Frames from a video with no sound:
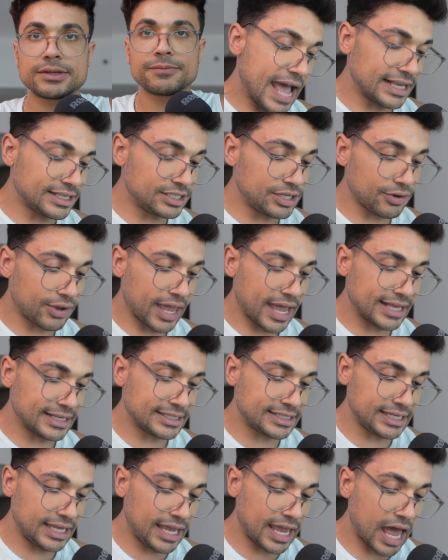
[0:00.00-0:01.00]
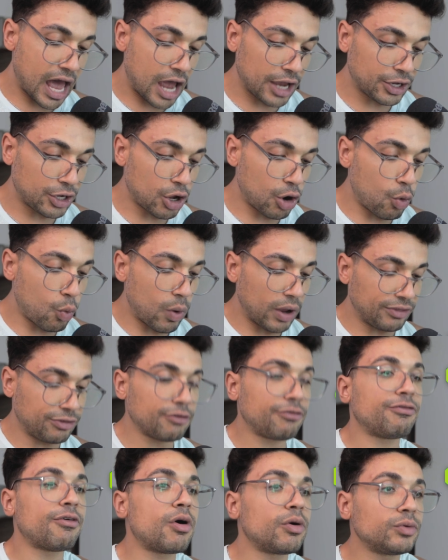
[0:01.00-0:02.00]
As you can see, I know what
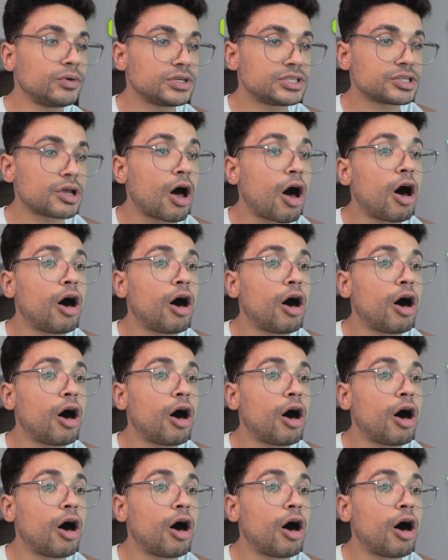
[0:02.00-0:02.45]
to focus